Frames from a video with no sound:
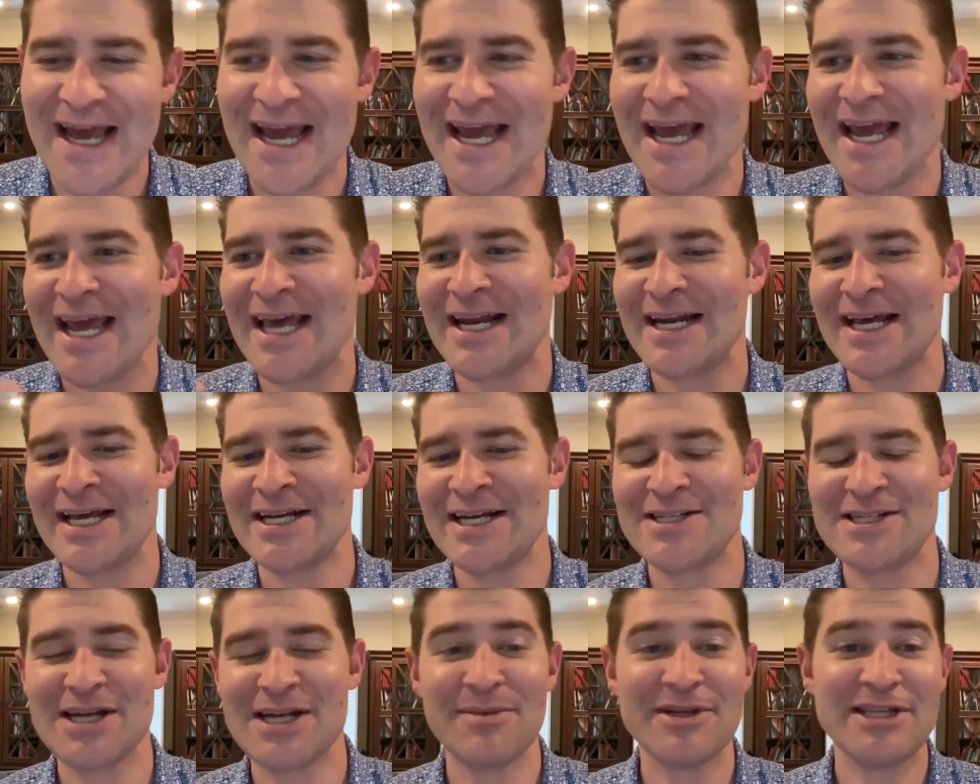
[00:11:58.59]

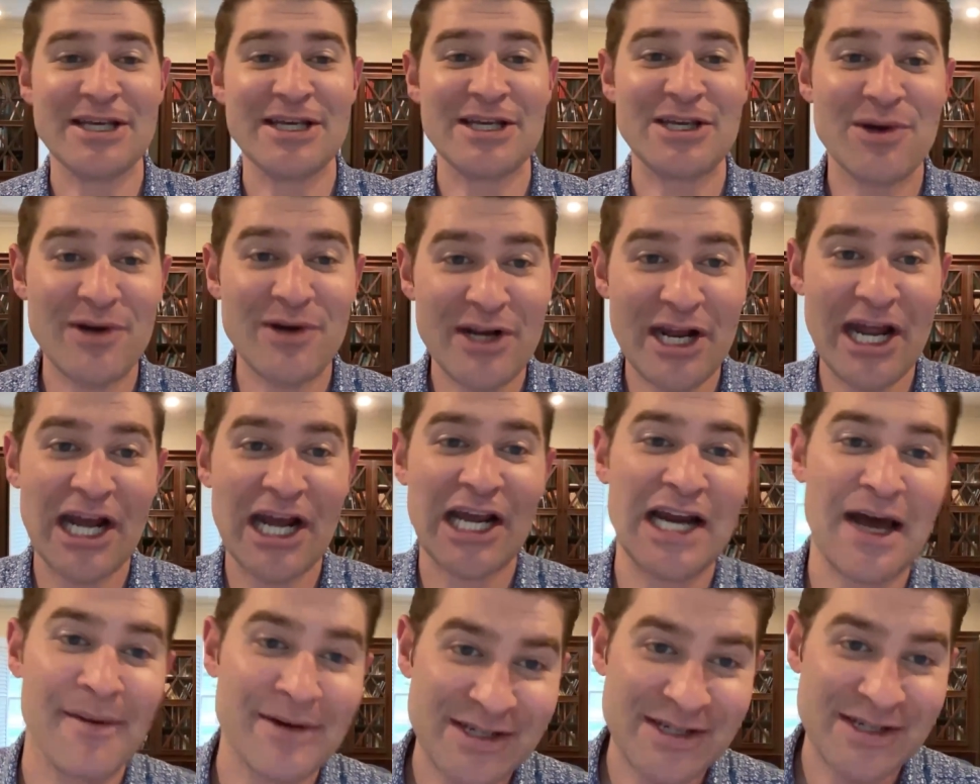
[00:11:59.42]
And some of the unit
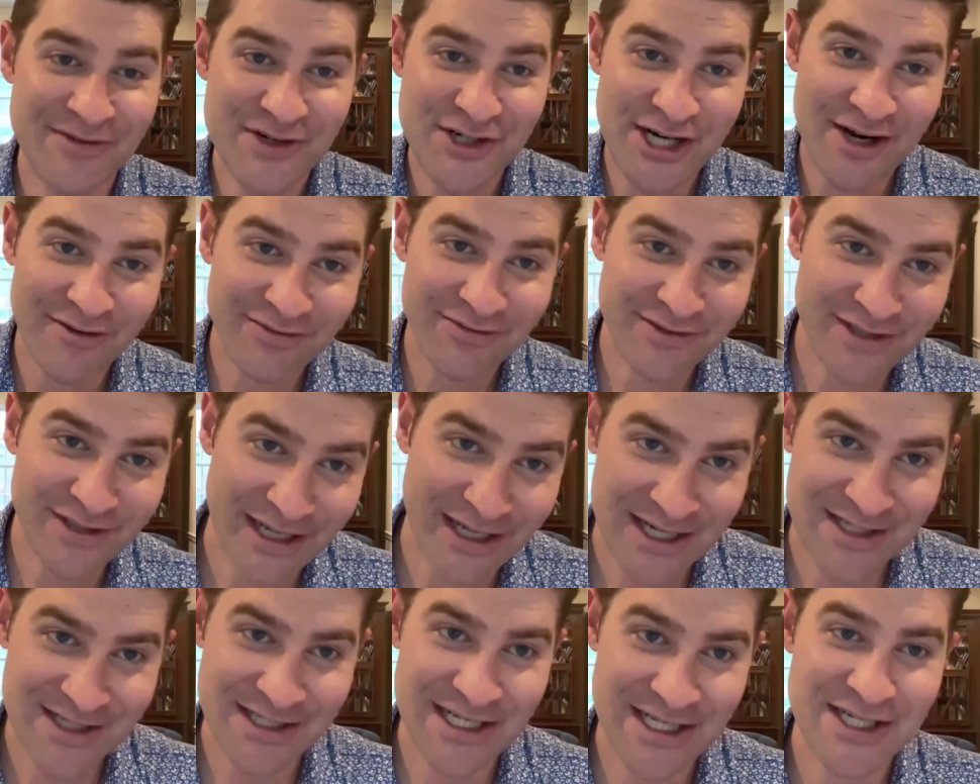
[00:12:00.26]
economics have
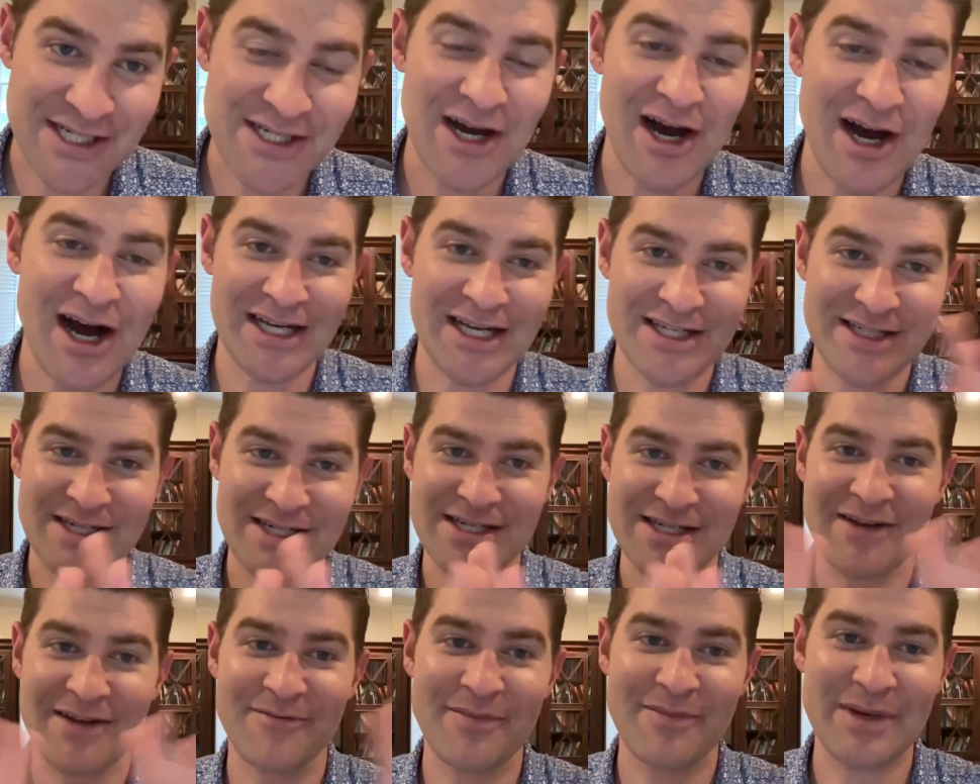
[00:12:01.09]
shifted as these
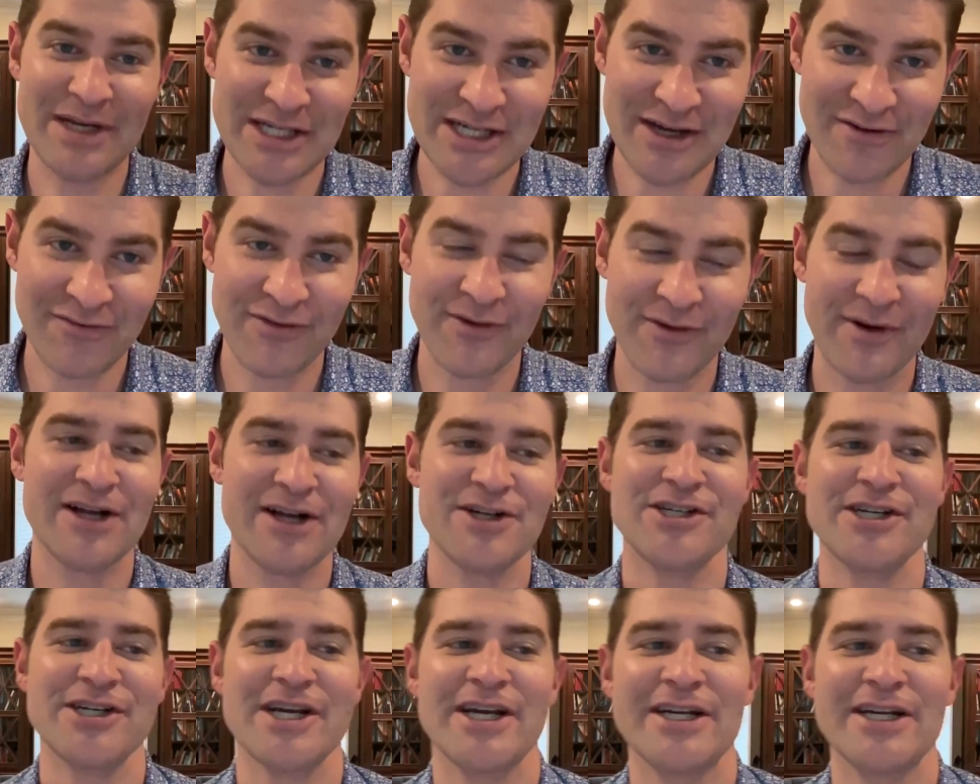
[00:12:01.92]
costs have been
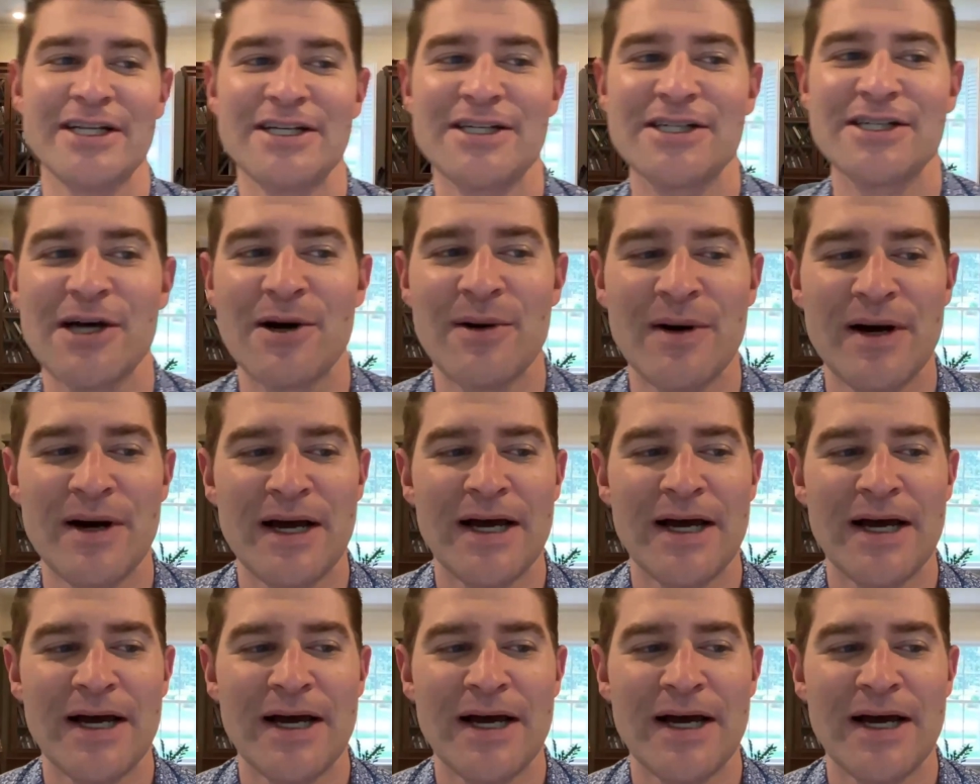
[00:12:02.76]
differentiated. So